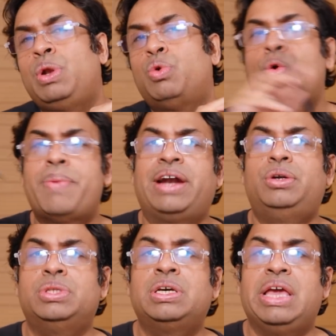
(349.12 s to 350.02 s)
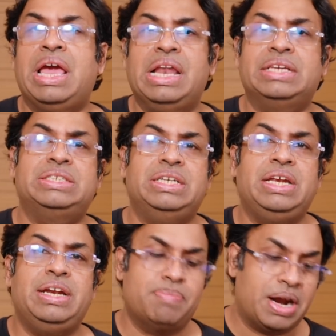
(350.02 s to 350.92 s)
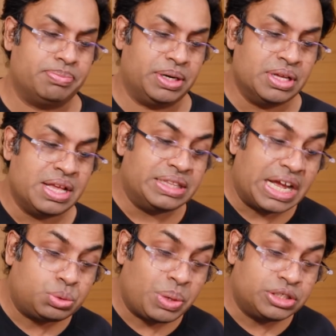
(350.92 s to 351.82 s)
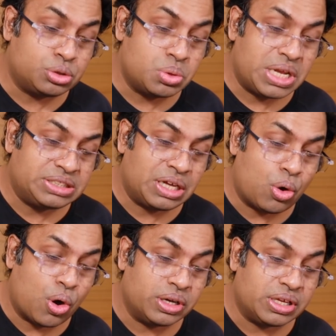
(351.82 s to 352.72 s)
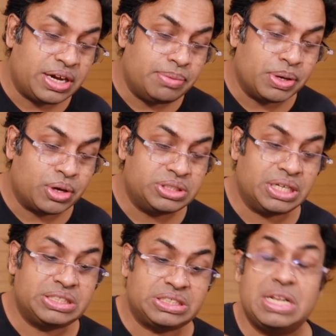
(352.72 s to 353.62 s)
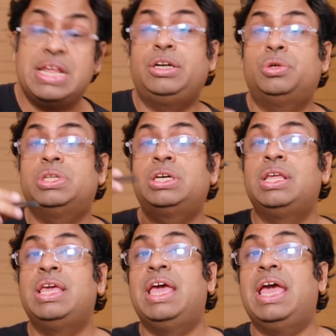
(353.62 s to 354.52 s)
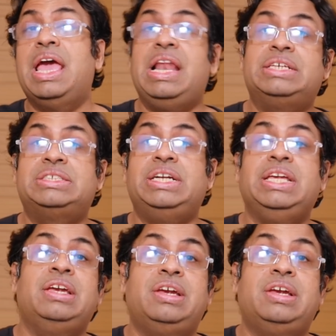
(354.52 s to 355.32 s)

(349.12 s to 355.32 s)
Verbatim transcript: will go back to the electricity department that's why it's known as the on grid because it's linked to the electricity